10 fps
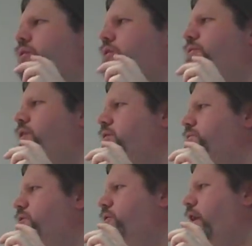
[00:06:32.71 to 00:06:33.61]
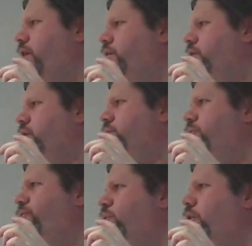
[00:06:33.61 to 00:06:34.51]
I don't know if you guys have heard that
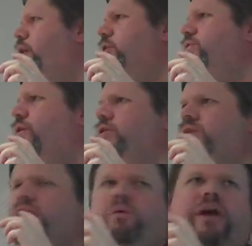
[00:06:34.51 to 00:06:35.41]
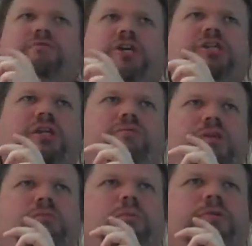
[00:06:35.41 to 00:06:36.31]
before, as far as a way of judging, the
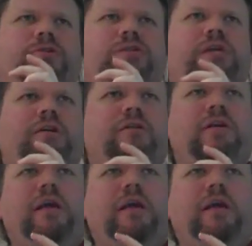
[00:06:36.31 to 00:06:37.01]
reasonable person standard.